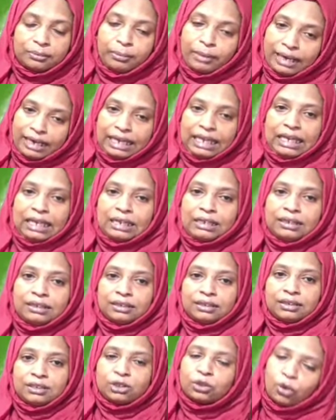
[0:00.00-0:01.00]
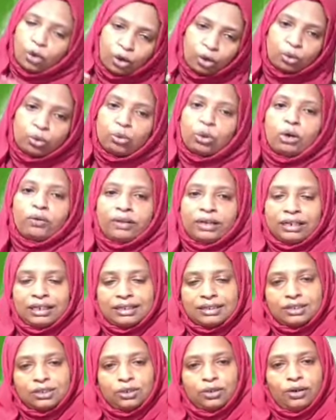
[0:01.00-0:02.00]
money lenders, or whoever it
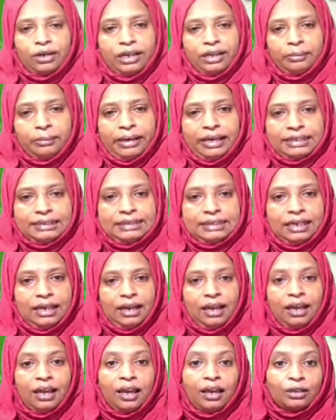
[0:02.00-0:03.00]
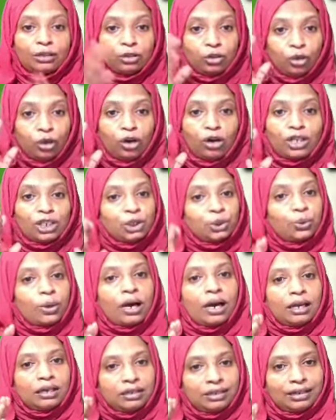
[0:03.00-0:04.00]
is, not a matter. Those who
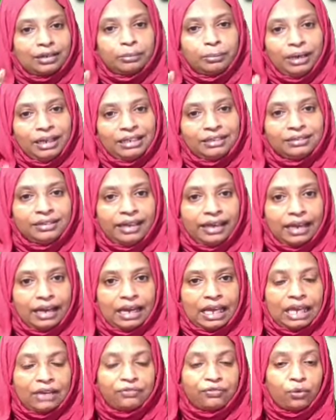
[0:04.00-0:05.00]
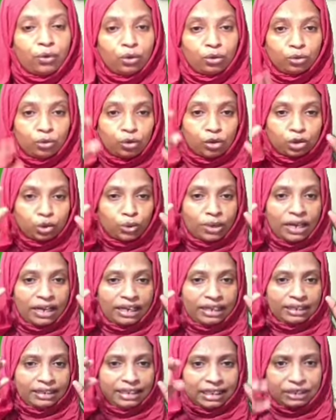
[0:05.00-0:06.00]
are troubling their life, or those who are
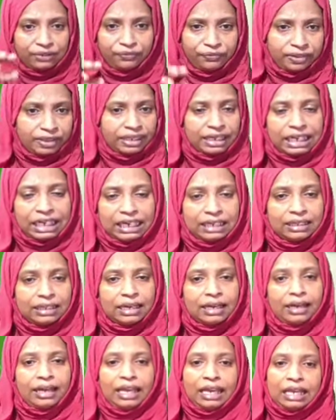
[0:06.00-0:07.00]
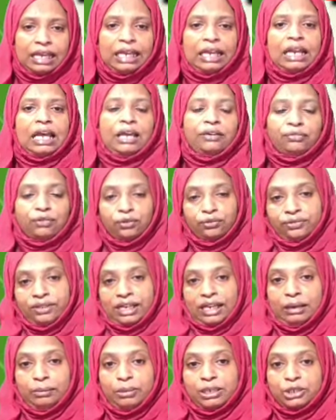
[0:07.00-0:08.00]
interfering in the daily life of
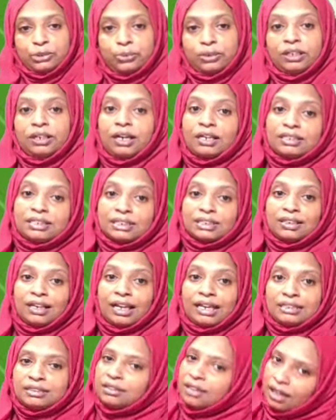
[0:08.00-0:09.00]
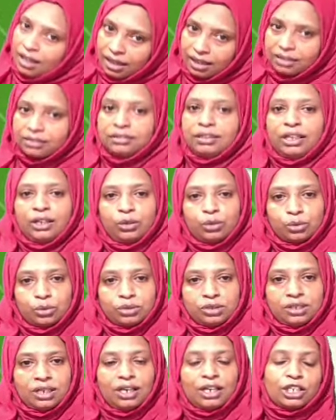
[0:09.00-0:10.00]
tribals, were considered as
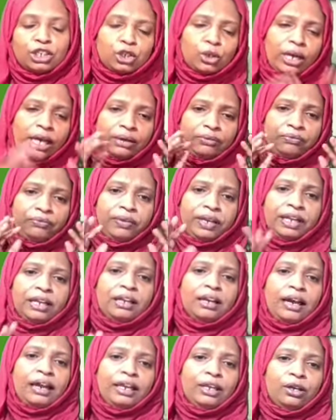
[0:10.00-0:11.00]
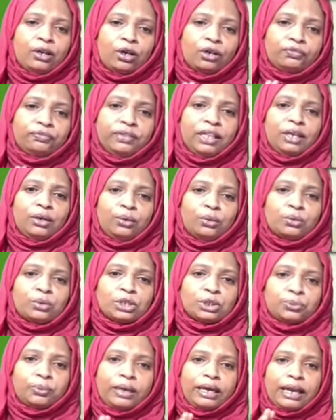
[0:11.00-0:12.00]
dikos. So every kind of
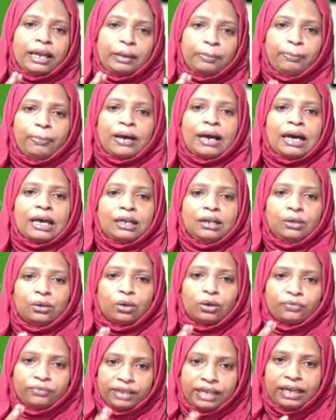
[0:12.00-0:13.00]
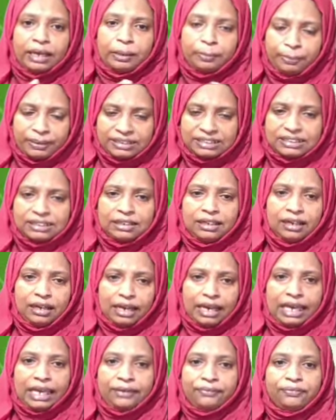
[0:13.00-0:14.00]
dikos were a part of their present
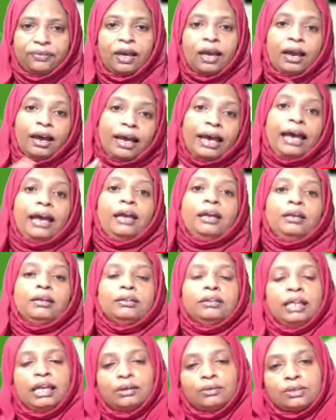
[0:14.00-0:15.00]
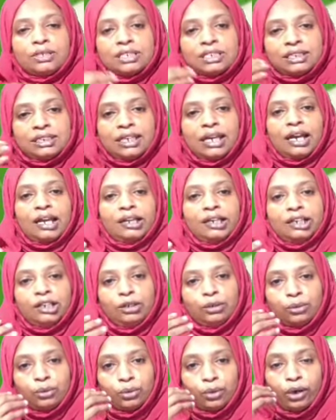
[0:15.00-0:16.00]
life, and they were started
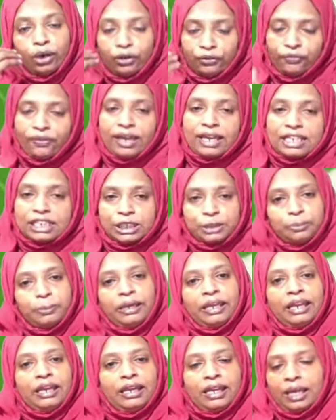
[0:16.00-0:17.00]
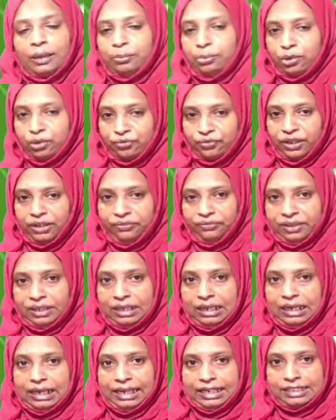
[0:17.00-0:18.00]
to face many type of
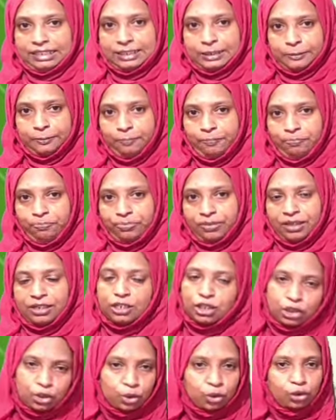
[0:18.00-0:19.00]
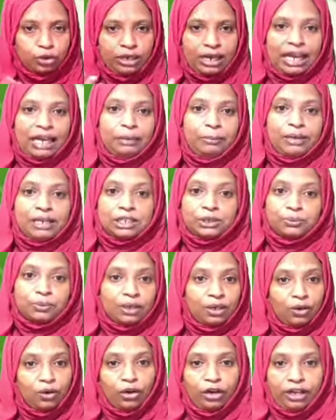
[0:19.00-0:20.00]
difficulties. So tribals
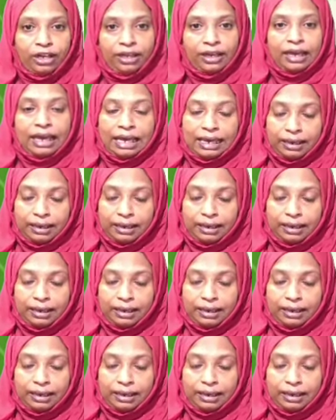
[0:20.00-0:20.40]
were not